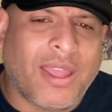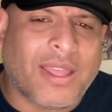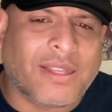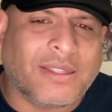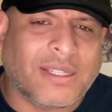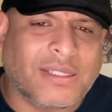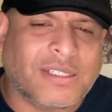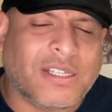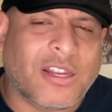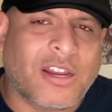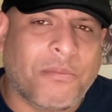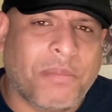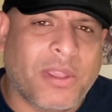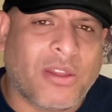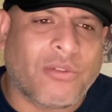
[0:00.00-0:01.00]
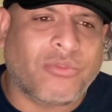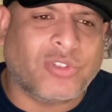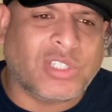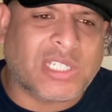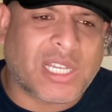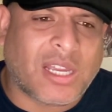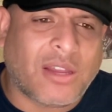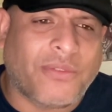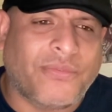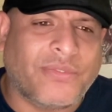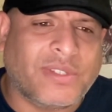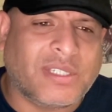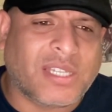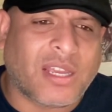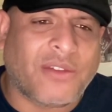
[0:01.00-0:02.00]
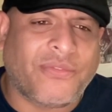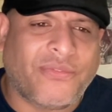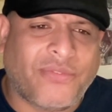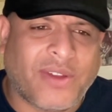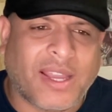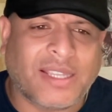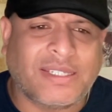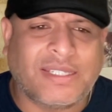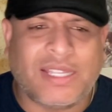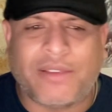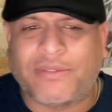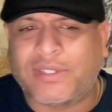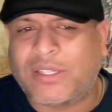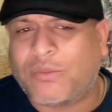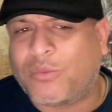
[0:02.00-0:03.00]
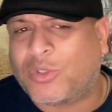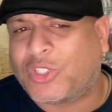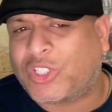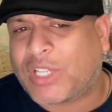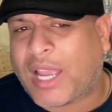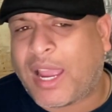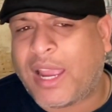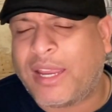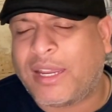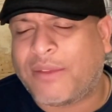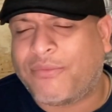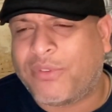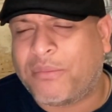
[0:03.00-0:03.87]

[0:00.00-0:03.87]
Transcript: this is going to be a tough fight. Stevenson will shine for